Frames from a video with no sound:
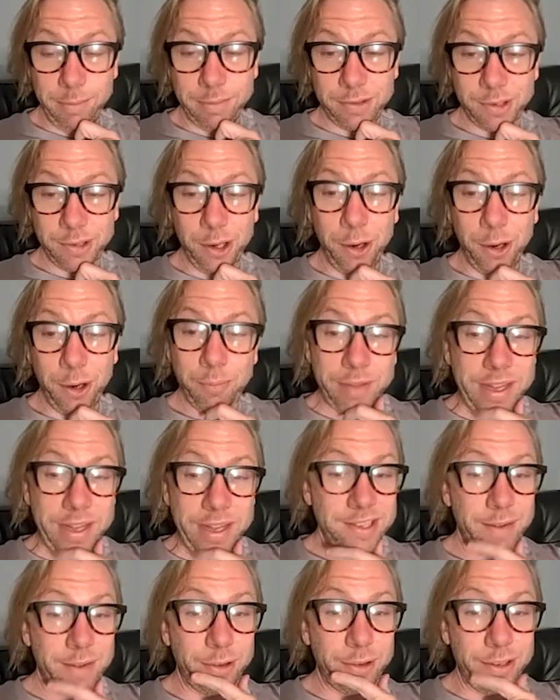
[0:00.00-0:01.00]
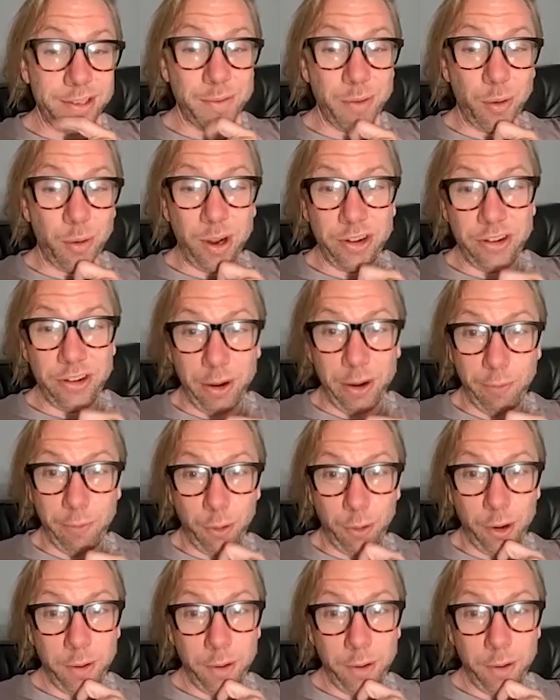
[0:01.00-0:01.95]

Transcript: So that's definitely something to watch out for.